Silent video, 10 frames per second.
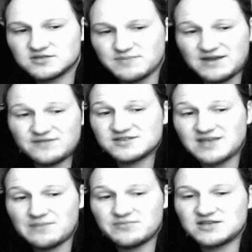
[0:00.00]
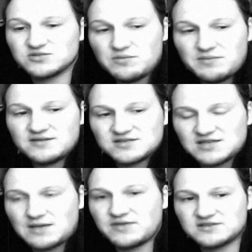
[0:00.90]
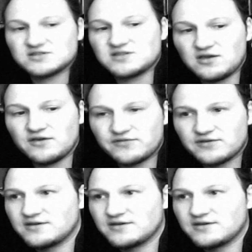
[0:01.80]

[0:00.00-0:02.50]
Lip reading: It's made of the same things. We're made of the same things as the earth.